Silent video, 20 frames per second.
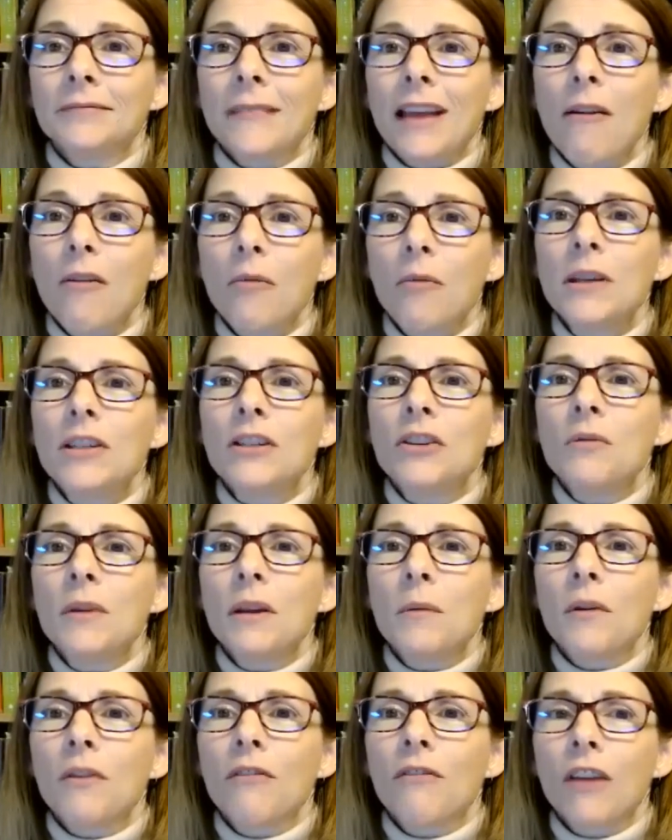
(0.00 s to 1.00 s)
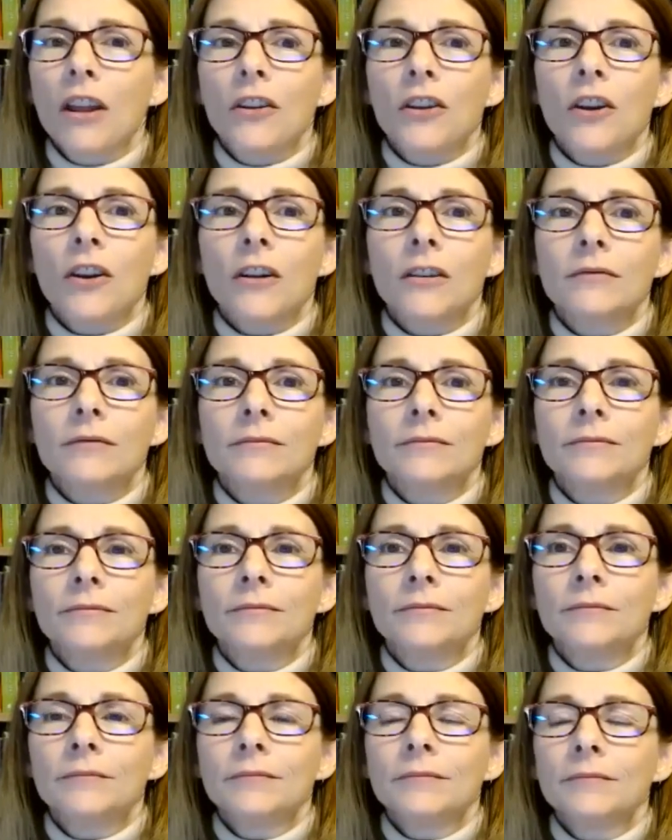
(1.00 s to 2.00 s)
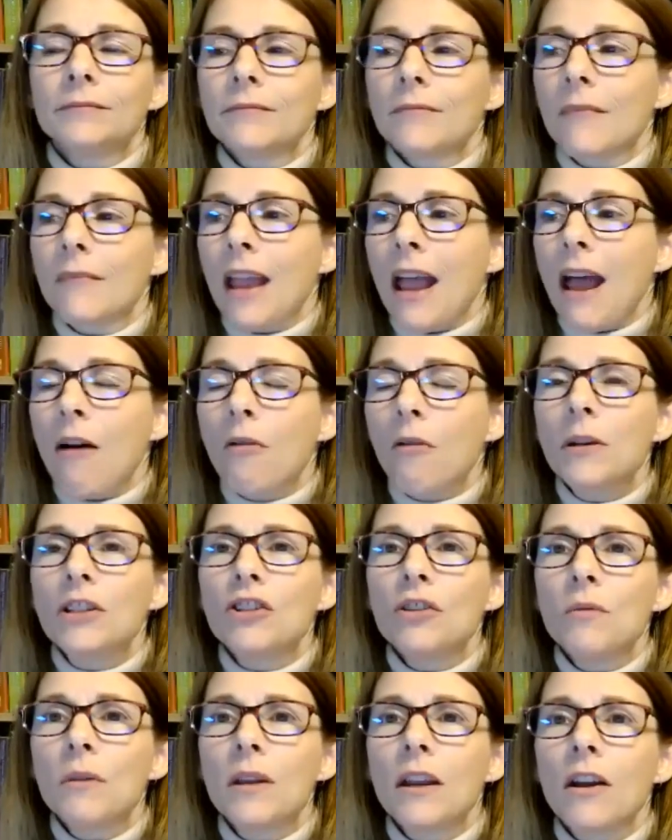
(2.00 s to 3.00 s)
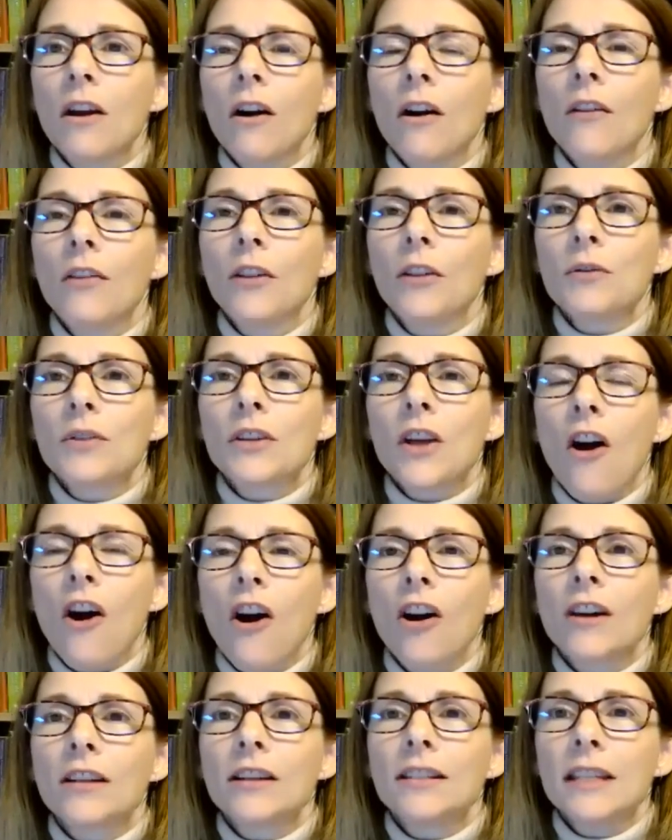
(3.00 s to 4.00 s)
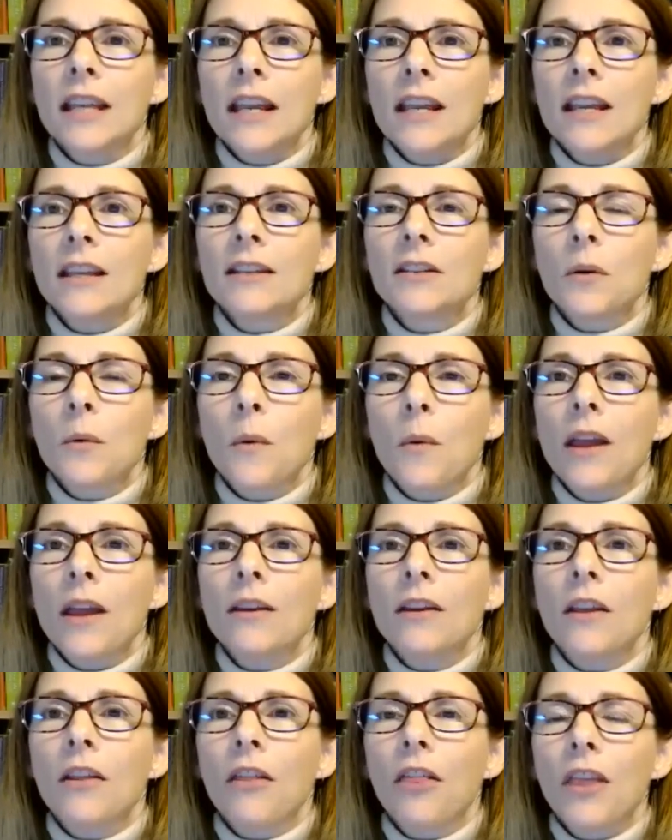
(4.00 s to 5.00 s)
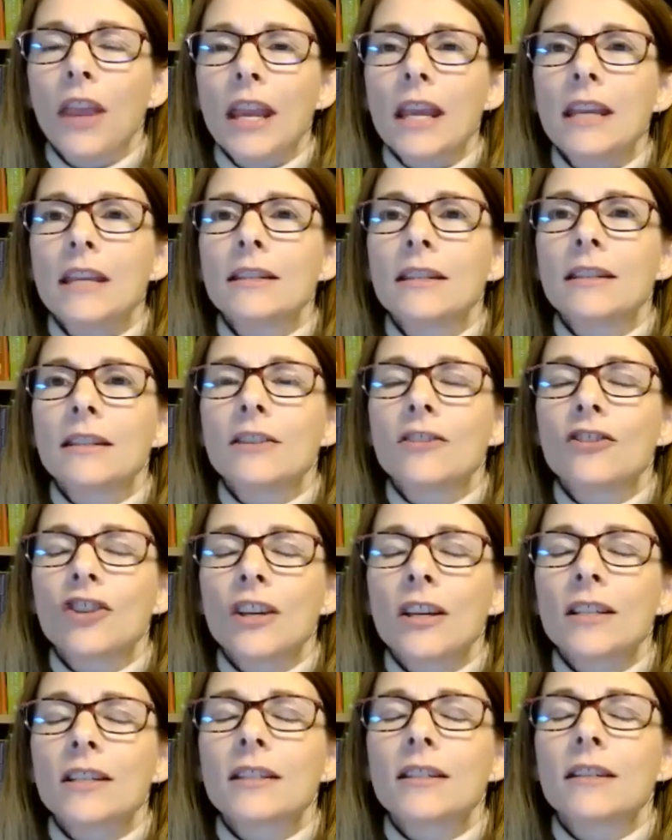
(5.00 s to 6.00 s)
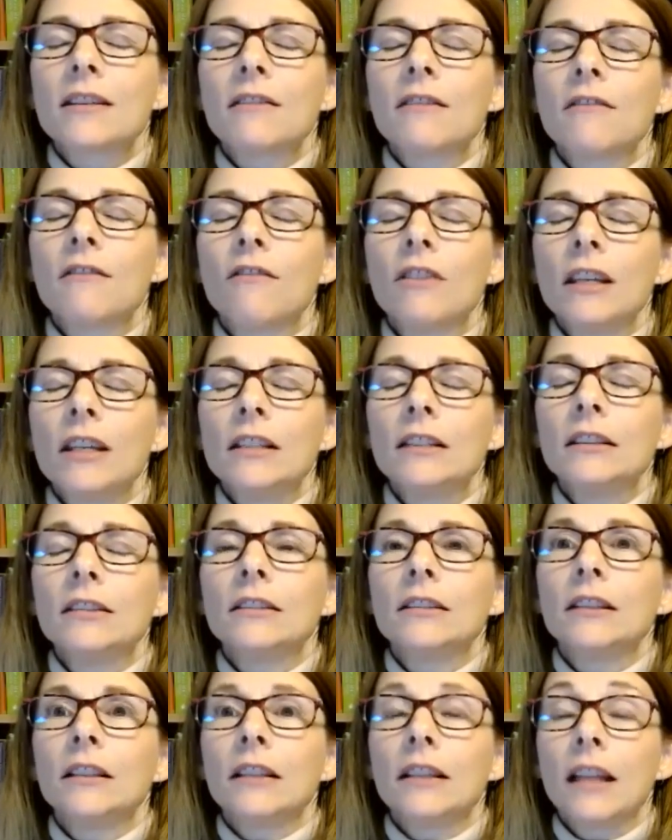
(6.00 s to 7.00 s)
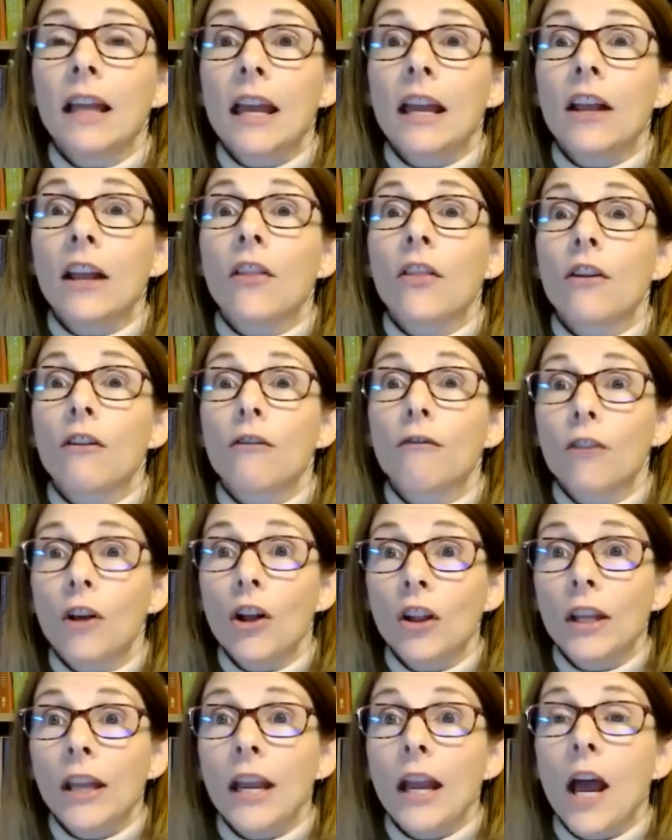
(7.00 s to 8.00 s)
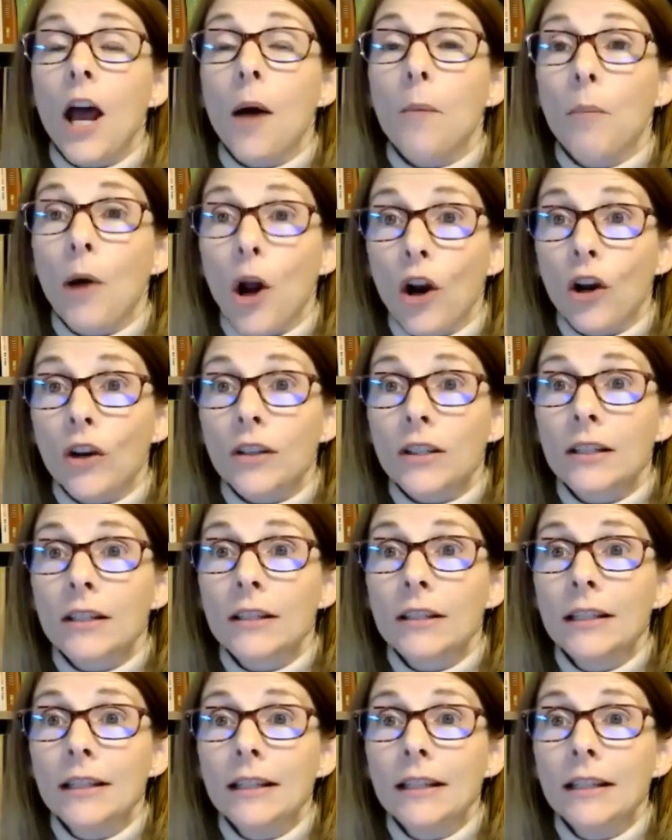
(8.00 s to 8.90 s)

How are we doing with failure? How are we doing on those hard days when things just feel like they're falling apart?